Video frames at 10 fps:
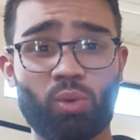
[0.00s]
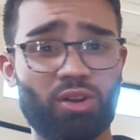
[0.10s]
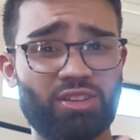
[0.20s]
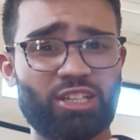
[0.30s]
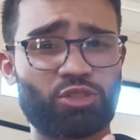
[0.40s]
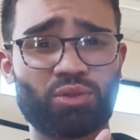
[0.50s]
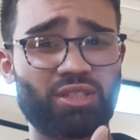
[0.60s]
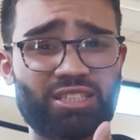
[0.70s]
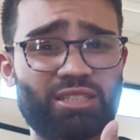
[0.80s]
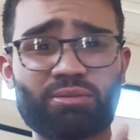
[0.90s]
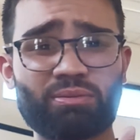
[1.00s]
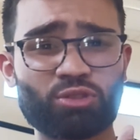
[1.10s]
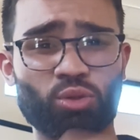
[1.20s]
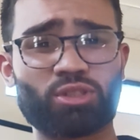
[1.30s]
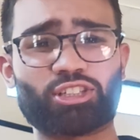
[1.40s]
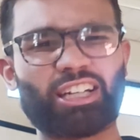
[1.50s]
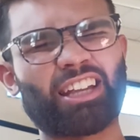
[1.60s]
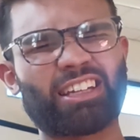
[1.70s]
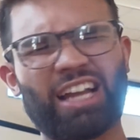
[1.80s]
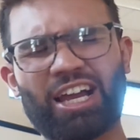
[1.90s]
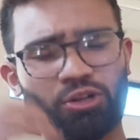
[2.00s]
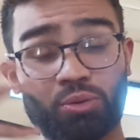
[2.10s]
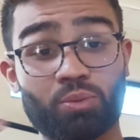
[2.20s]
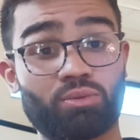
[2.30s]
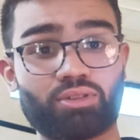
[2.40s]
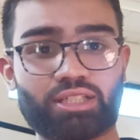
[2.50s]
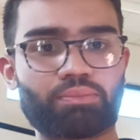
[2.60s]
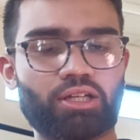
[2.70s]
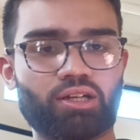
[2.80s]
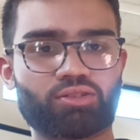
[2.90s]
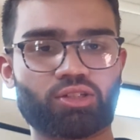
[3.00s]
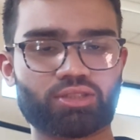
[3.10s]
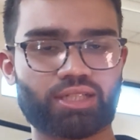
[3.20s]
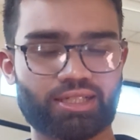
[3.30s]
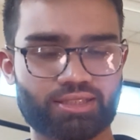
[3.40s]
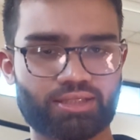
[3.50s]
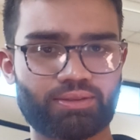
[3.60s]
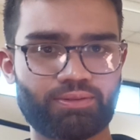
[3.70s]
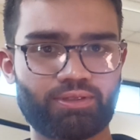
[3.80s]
worrying that she was talking to another guy or something along those lines.